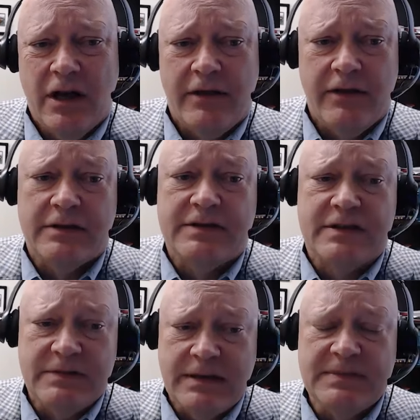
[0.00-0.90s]
I think
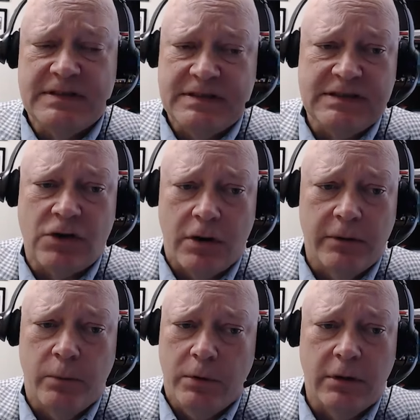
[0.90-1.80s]
sometimes this is
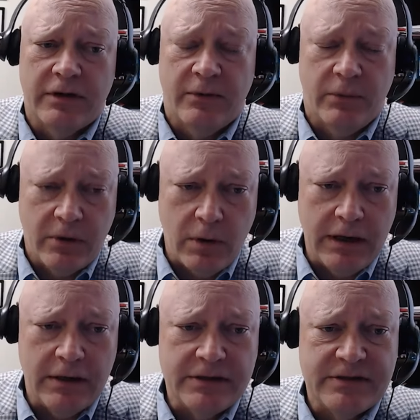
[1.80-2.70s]
hard work that
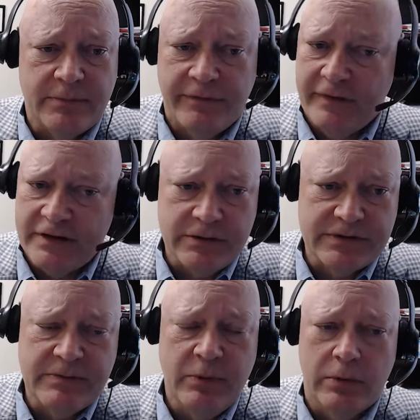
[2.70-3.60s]
requires some professional
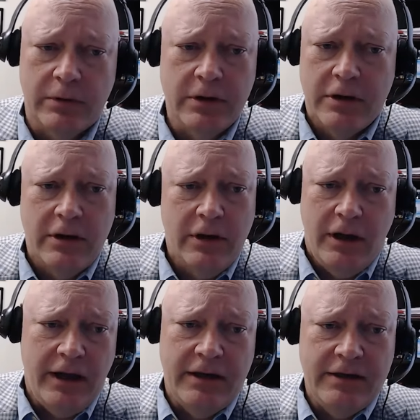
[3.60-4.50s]
support,
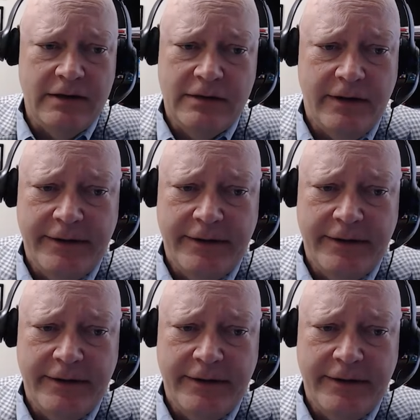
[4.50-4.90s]
and